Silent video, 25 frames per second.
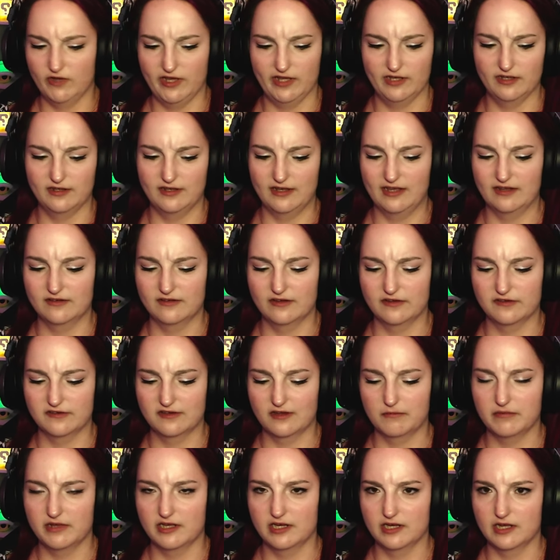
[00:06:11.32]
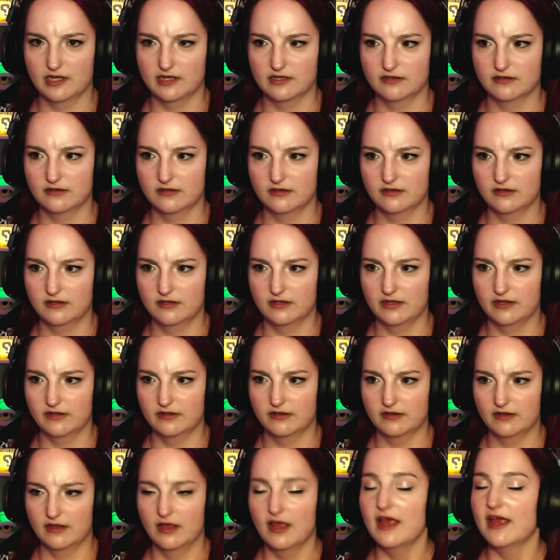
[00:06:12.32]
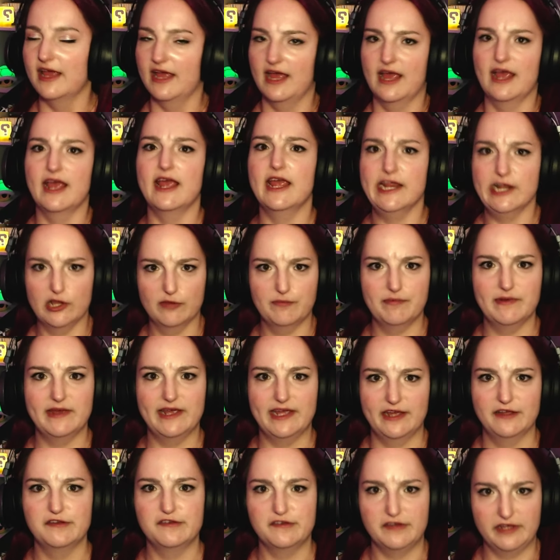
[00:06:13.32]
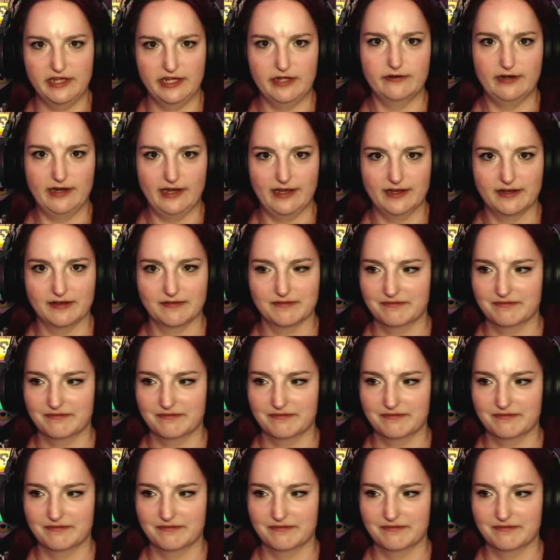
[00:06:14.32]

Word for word: Wait, does that mean it'll be a secret?